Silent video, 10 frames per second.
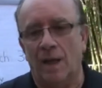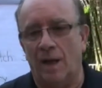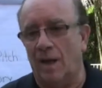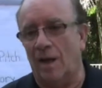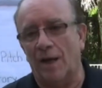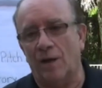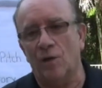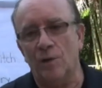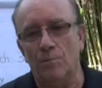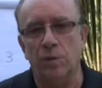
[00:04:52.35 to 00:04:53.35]
I
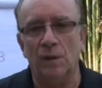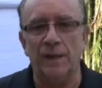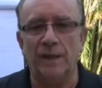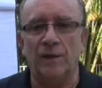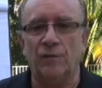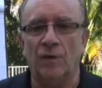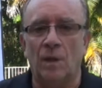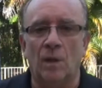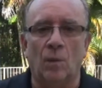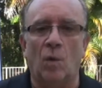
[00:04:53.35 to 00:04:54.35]
couldn't believe
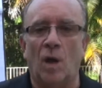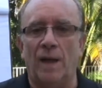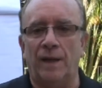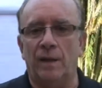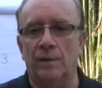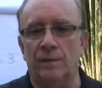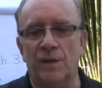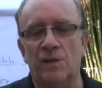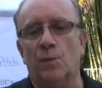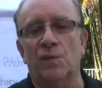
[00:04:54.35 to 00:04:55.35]
why
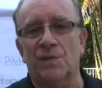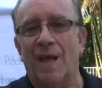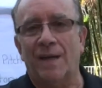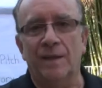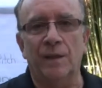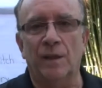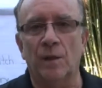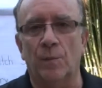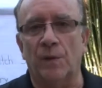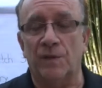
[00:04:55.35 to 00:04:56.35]
this was not in the
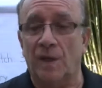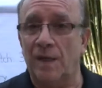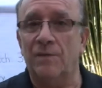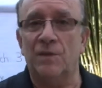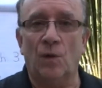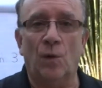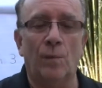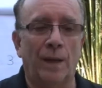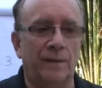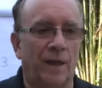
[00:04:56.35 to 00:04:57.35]
Olympics, and I even told
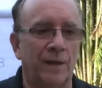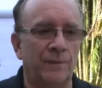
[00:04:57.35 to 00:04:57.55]
Mike that.